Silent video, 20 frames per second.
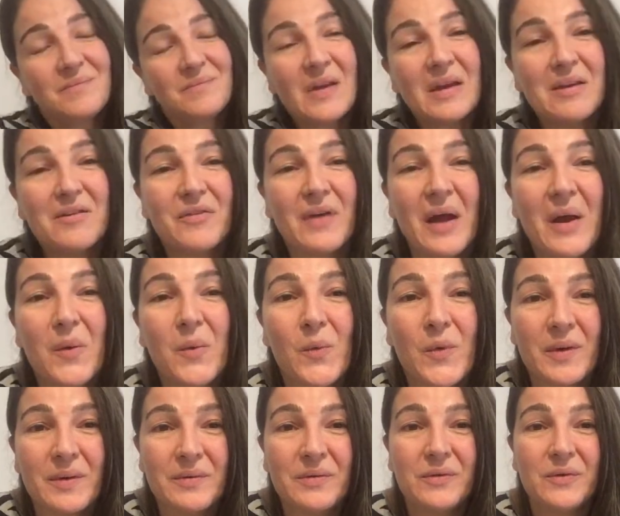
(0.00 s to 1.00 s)
if I
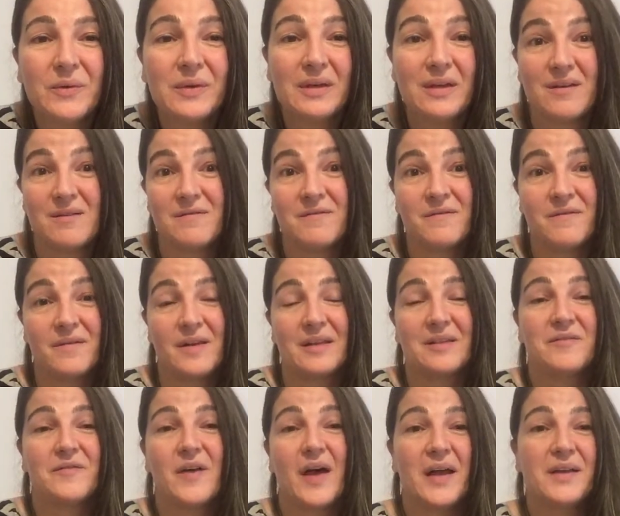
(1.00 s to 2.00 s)
want to give
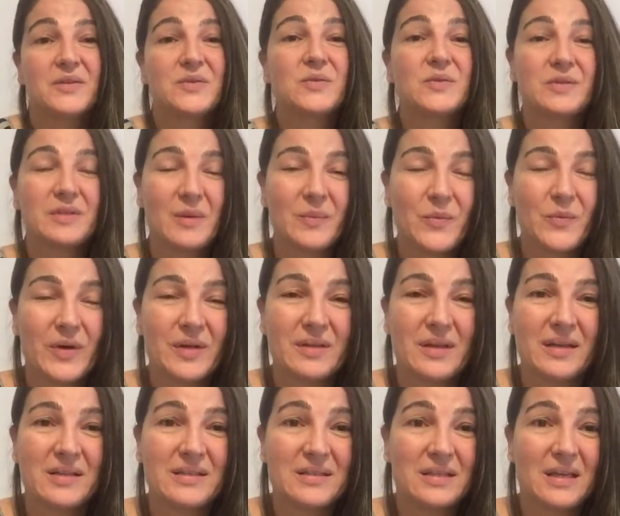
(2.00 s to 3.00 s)
advice to someone
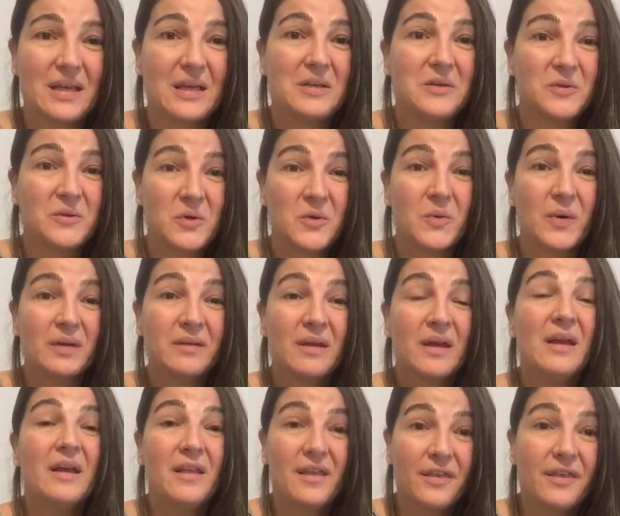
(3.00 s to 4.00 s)
and say, you know what,
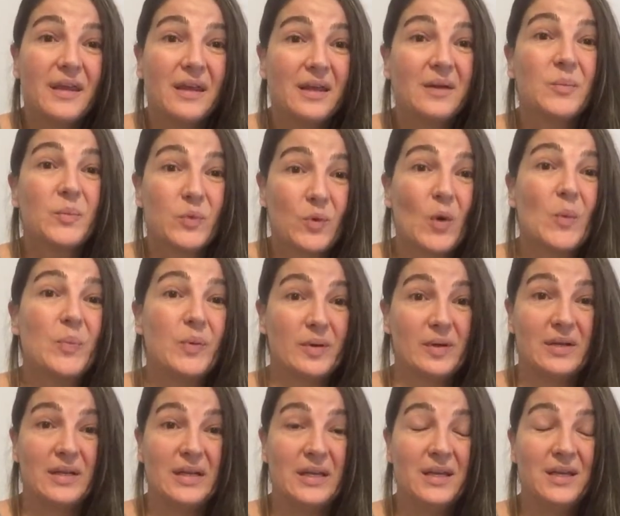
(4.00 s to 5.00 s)
think
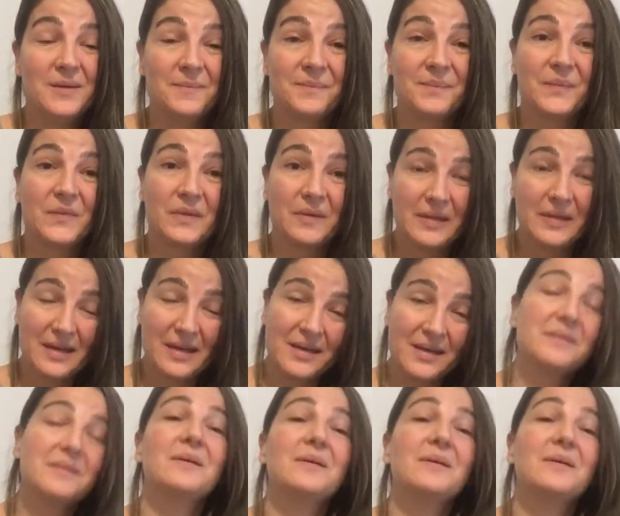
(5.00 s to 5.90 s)
properly, yeah,